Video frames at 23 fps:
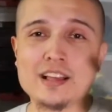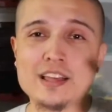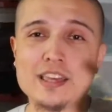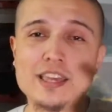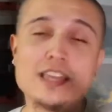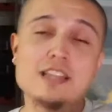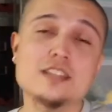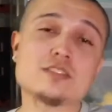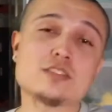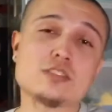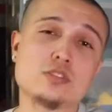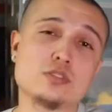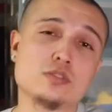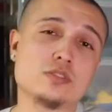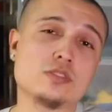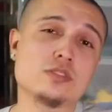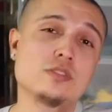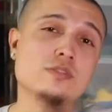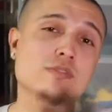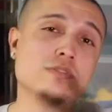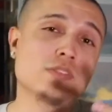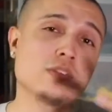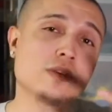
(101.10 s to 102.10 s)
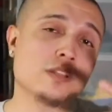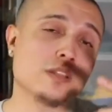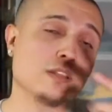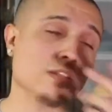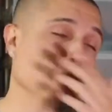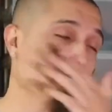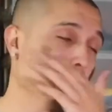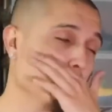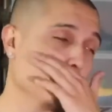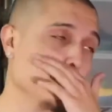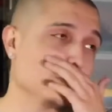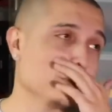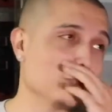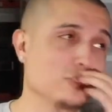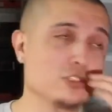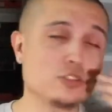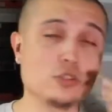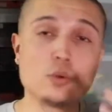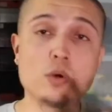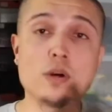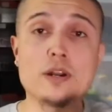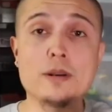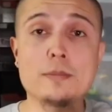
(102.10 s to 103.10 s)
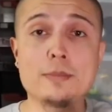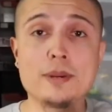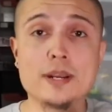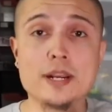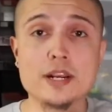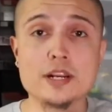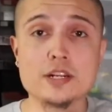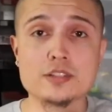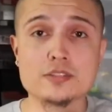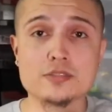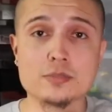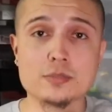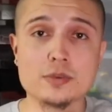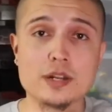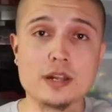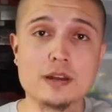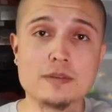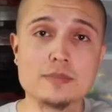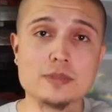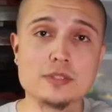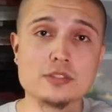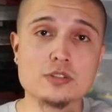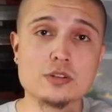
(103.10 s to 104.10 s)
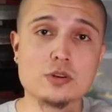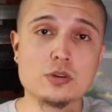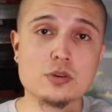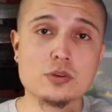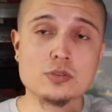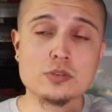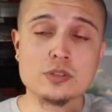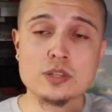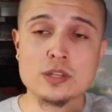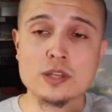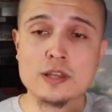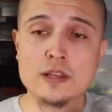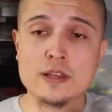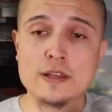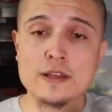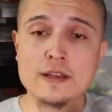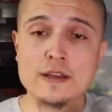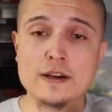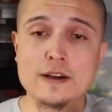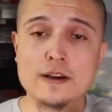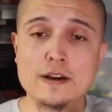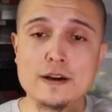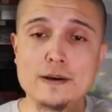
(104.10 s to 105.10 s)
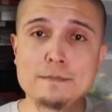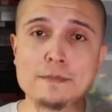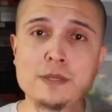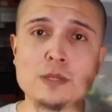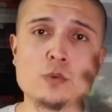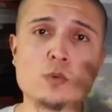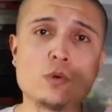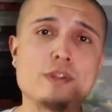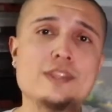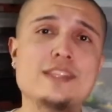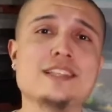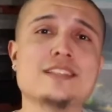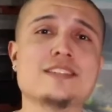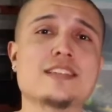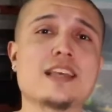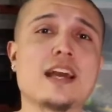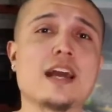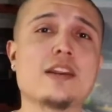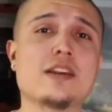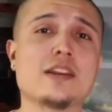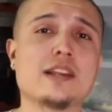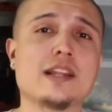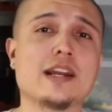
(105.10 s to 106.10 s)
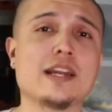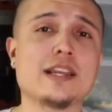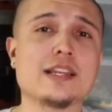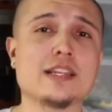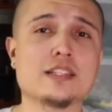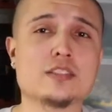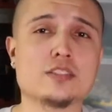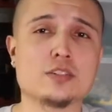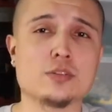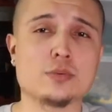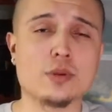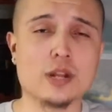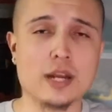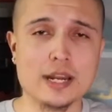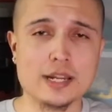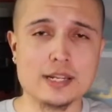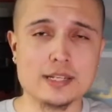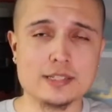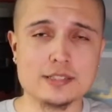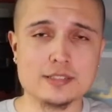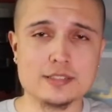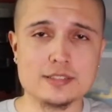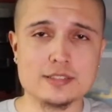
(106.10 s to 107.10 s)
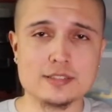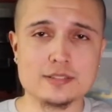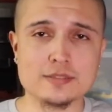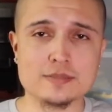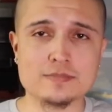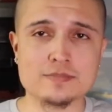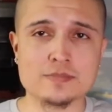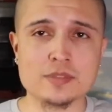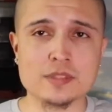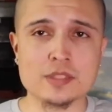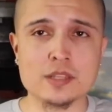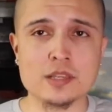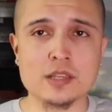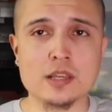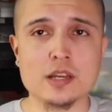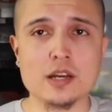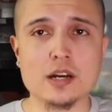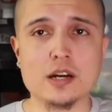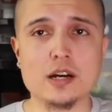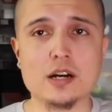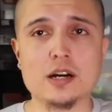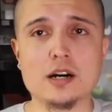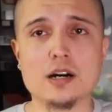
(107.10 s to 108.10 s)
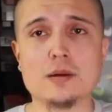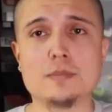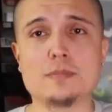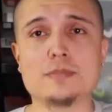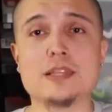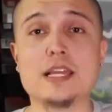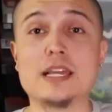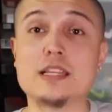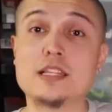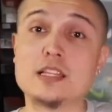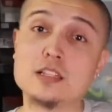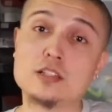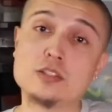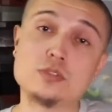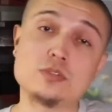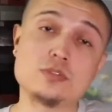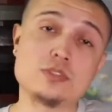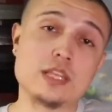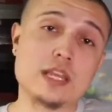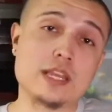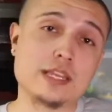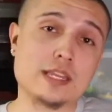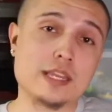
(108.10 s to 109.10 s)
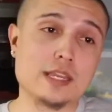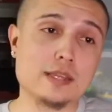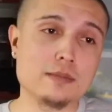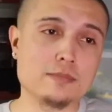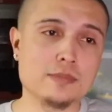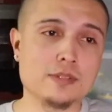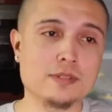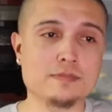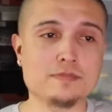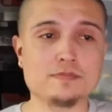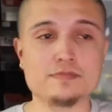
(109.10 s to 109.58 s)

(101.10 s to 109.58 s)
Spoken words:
exclusive, limited to 200 pairs from what I've been told. He wore these Saturday night against the Rockets. They did lose that game.